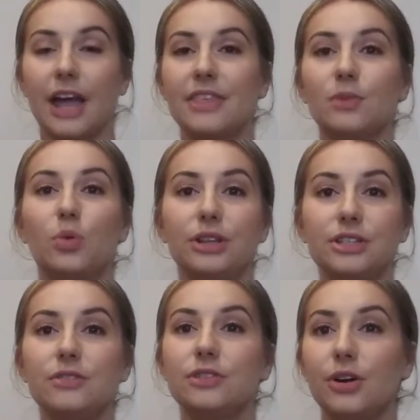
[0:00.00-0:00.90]
and then
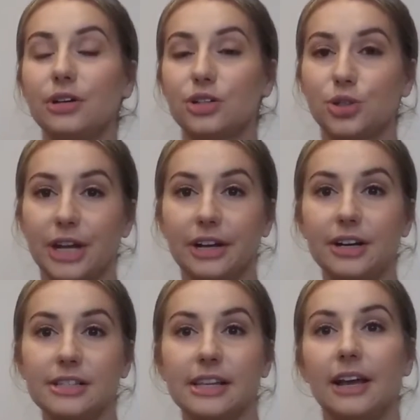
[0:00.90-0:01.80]
once you know your
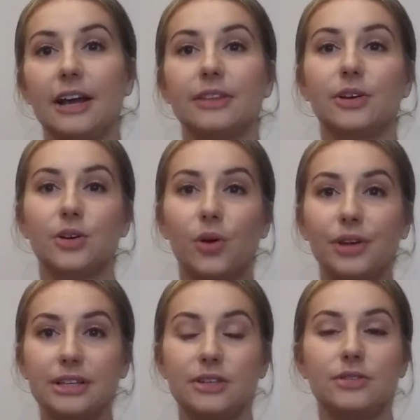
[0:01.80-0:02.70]
triggers, the
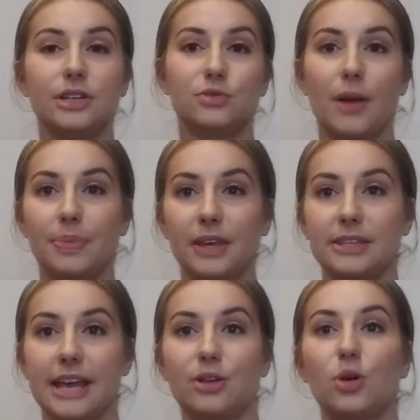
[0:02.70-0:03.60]
goal is to disrupt
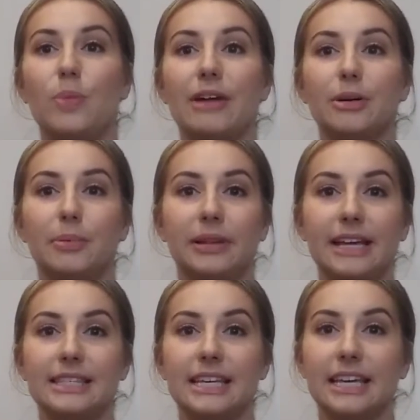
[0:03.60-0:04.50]
the cycle by
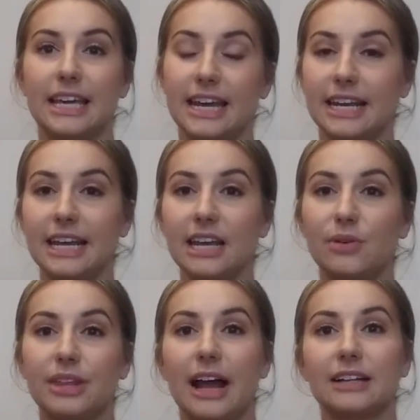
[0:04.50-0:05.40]
replacing eating
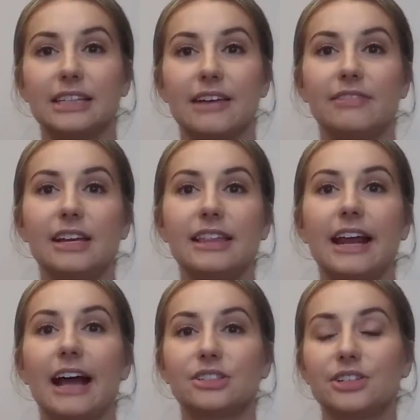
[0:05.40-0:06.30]
with an activity
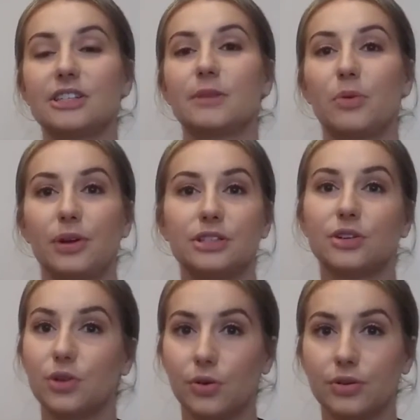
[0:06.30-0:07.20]
that actually supports
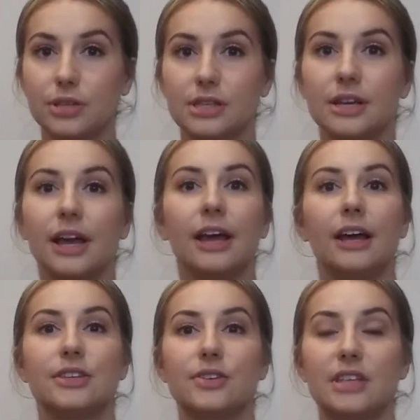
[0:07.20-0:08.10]
your goals.
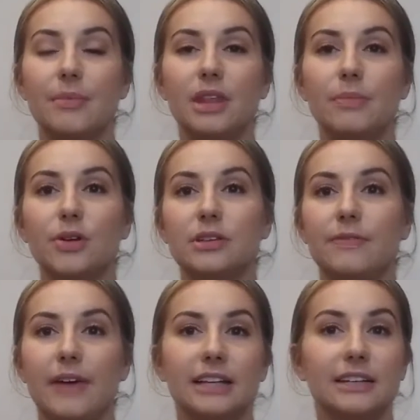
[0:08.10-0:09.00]
So some of the most
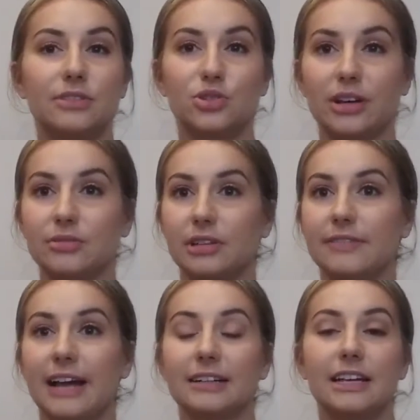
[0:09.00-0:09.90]
effective
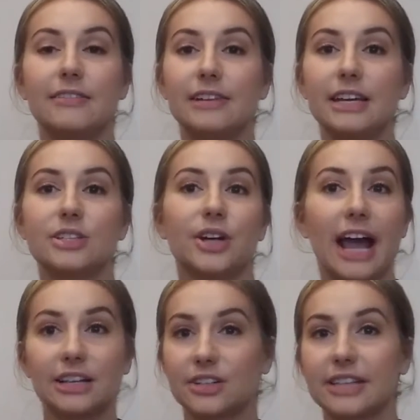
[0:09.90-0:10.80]
stress-relieving activities are
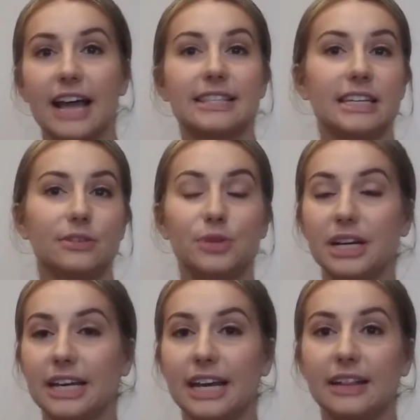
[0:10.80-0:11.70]
exercising,
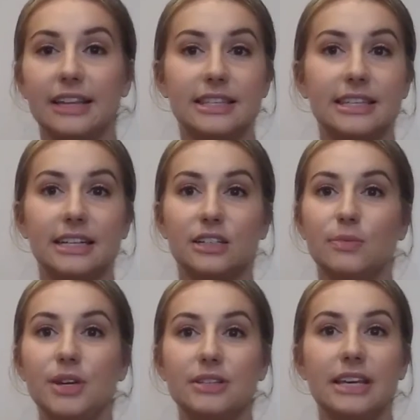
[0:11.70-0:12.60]
reading, listening
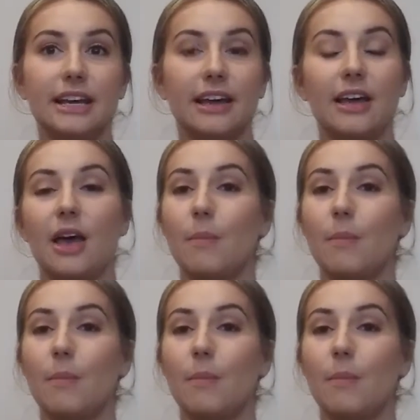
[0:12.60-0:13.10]
to music,